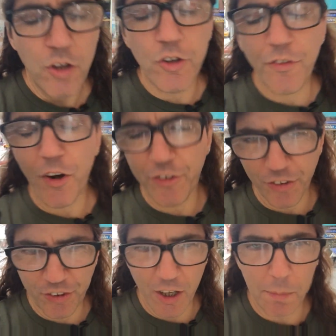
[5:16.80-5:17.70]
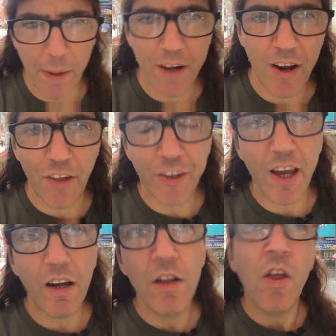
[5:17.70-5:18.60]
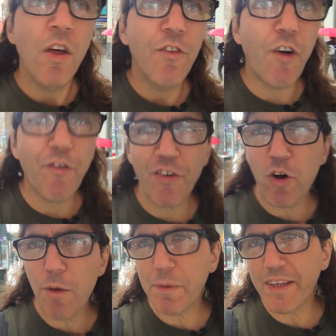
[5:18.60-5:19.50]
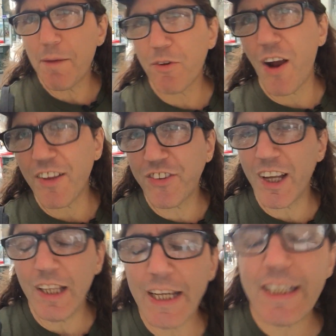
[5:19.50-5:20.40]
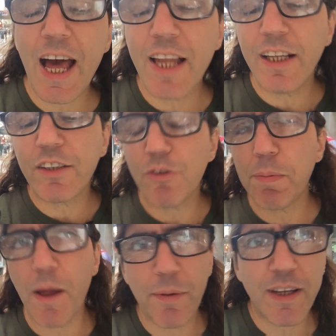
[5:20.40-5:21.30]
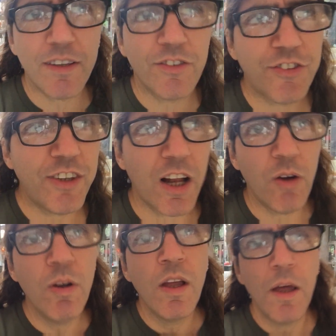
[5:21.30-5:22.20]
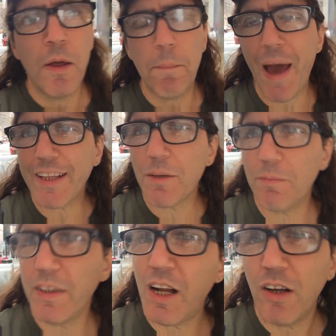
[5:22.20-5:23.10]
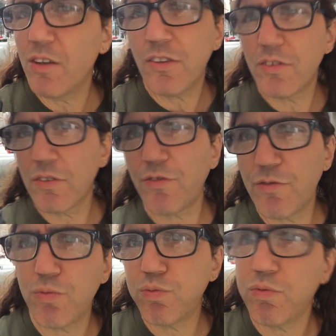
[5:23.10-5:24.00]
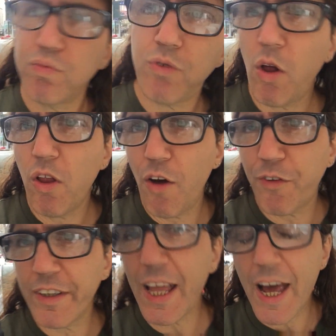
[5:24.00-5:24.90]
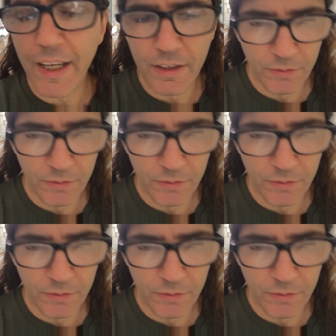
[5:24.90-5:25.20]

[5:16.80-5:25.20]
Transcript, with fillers: universal single-payer health care. Vote for corporate Democrats. They'll lay down and let the Republicans, you know, pat them, you know, just roll over and die.